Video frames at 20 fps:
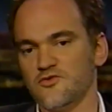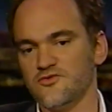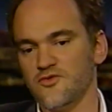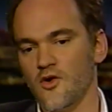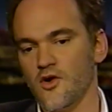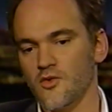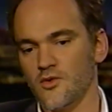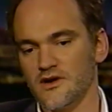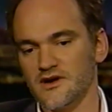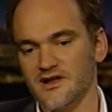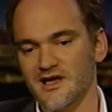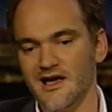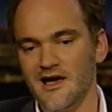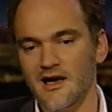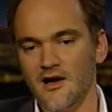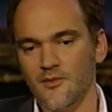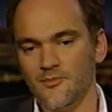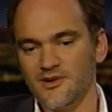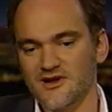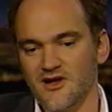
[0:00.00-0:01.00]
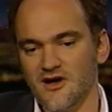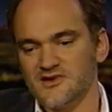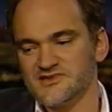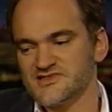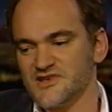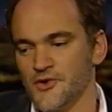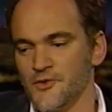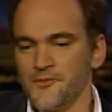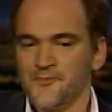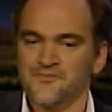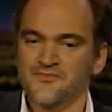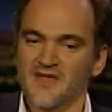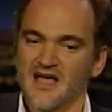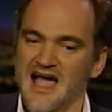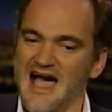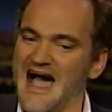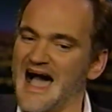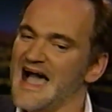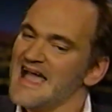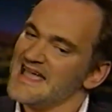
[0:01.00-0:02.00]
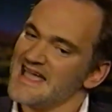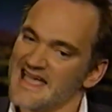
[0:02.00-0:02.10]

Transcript: forward. But also, I